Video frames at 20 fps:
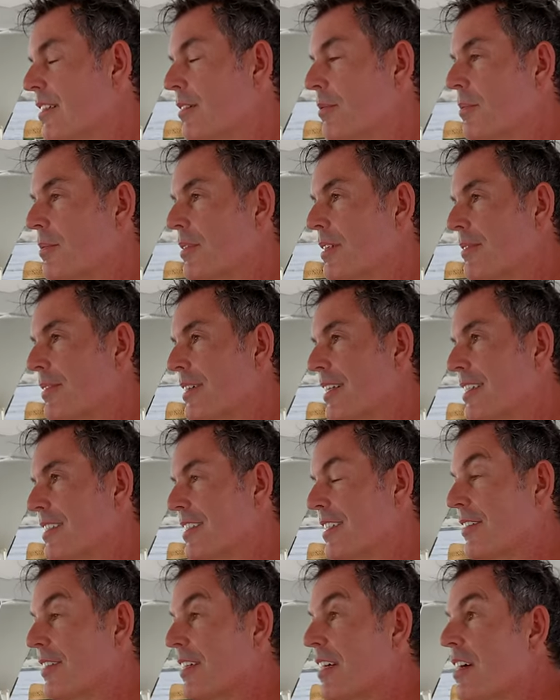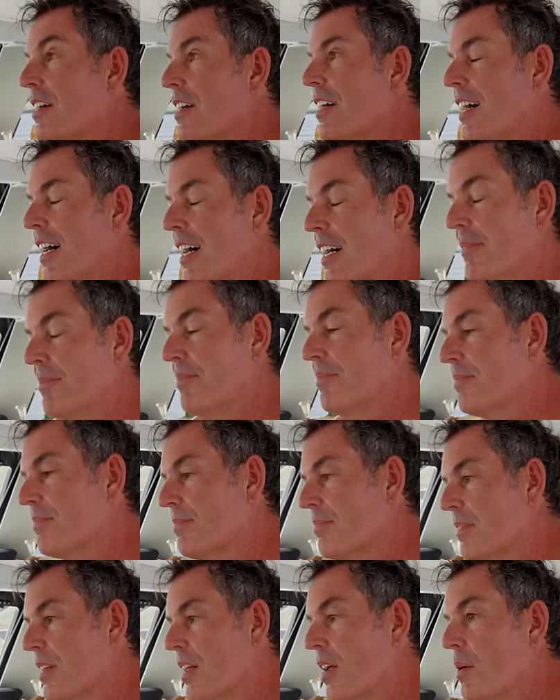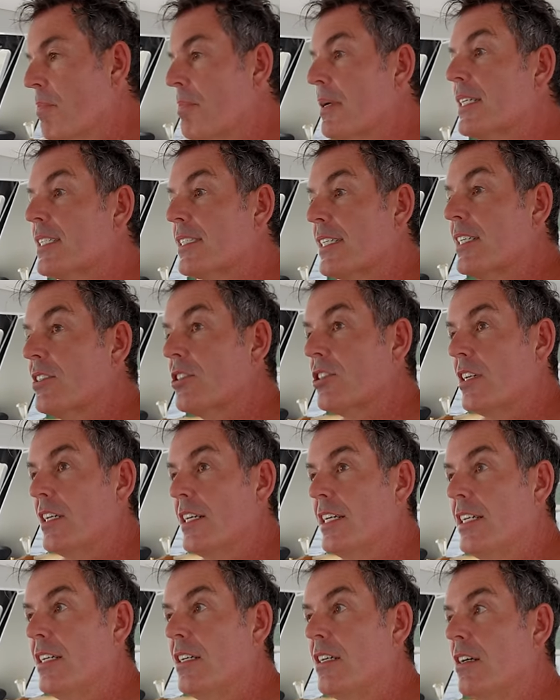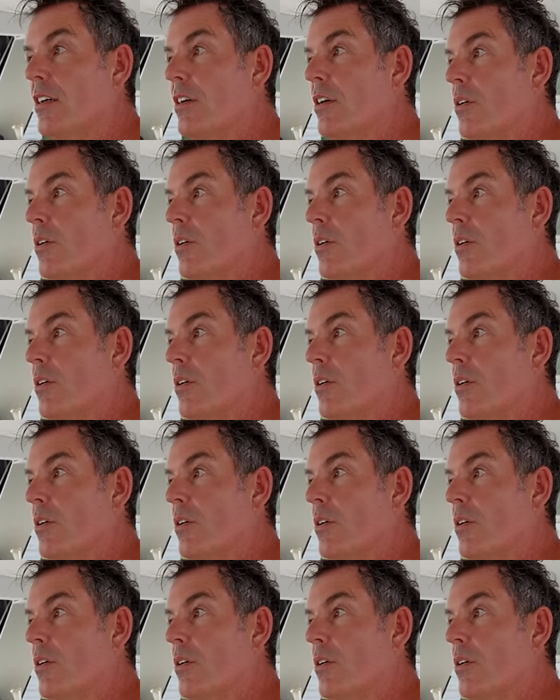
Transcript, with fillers: can't remember where that's going. But essentially,